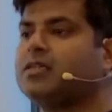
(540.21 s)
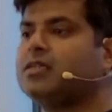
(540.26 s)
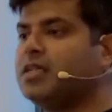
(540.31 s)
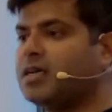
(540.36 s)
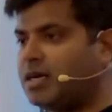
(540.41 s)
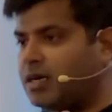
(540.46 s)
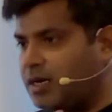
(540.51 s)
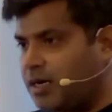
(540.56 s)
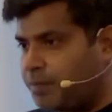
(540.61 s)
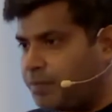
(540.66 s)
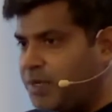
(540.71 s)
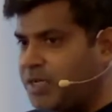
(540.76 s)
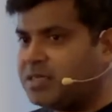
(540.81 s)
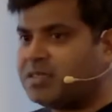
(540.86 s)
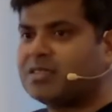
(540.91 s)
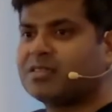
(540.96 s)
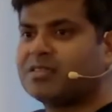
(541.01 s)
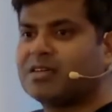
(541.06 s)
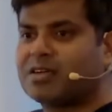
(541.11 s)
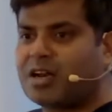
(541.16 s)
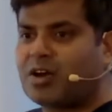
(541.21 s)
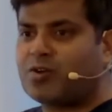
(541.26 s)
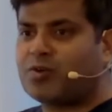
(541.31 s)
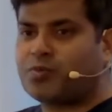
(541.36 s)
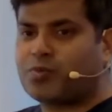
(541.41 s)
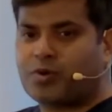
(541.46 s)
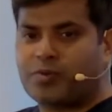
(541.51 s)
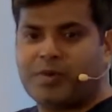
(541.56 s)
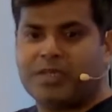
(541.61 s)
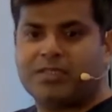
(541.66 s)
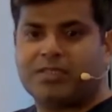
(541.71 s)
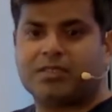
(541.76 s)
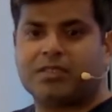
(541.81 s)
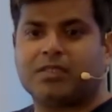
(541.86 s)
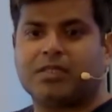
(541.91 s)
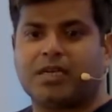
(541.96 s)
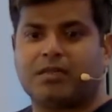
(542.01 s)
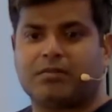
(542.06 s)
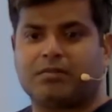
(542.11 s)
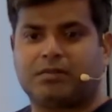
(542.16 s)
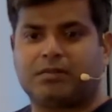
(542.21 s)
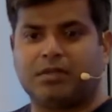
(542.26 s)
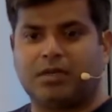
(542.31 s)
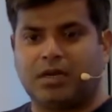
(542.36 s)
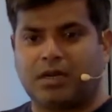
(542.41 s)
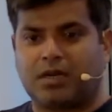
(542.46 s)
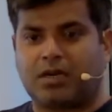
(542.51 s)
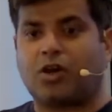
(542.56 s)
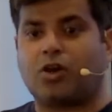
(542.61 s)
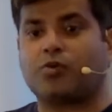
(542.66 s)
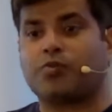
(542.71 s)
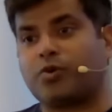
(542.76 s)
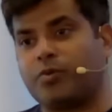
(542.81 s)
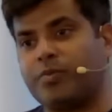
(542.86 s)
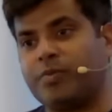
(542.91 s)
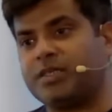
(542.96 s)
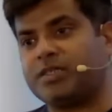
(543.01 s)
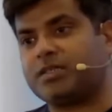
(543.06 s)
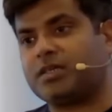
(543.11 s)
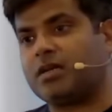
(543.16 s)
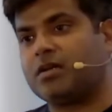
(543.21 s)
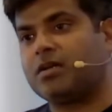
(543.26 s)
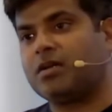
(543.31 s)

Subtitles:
they are updating the CloudFormation, that CloudFormation